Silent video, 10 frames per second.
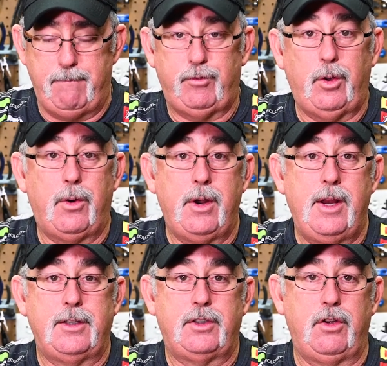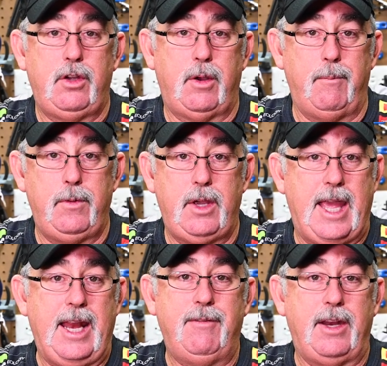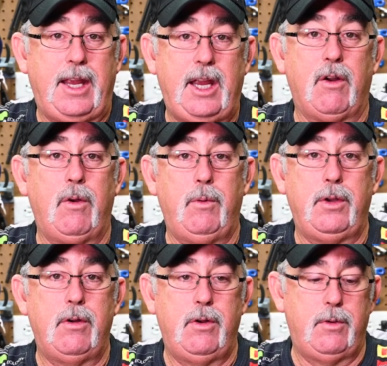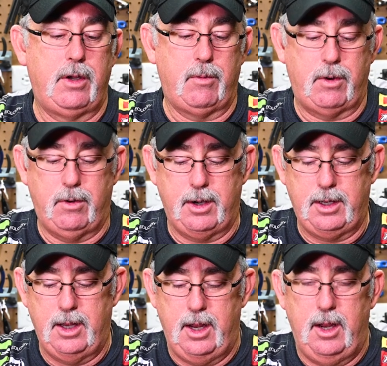floor in it, so you can't even hear it when you're doing your recording.